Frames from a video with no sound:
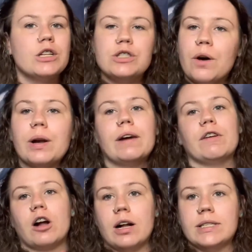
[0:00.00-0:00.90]
Don't
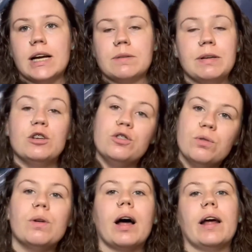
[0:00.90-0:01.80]
ever contact me.
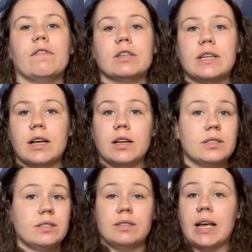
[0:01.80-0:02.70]
Do not ever
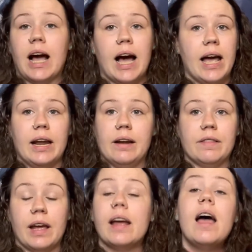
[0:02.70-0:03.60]
say hi to
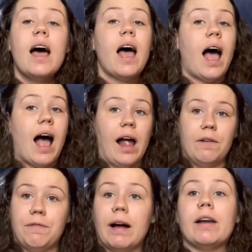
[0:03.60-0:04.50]
anything.
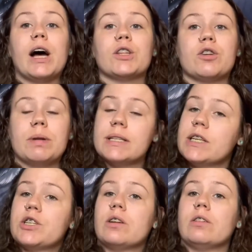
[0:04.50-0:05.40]
I found out through my
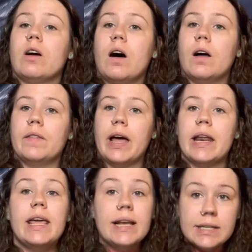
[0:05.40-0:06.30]
sister-in-law that
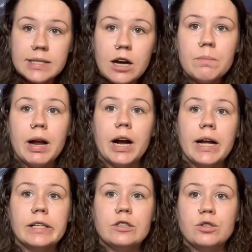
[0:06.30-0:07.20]
he is now
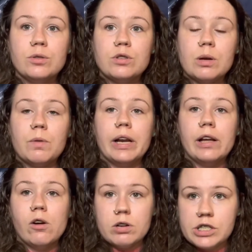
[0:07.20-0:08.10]
married to someone he
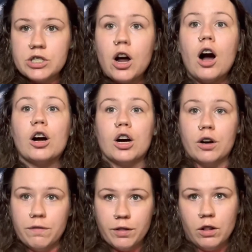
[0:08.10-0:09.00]
called a
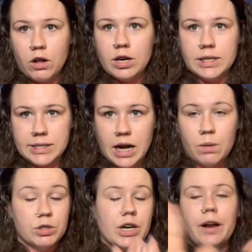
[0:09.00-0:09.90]
stalker for the longest
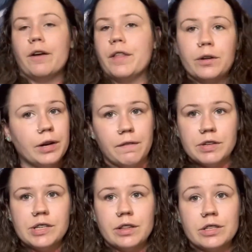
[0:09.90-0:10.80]
time, which I know they'll never
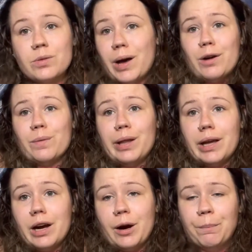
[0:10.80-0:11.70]
see this, so I don't really
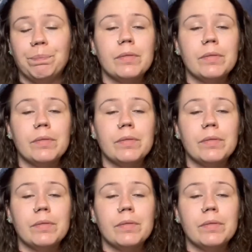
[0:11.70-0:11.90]
care.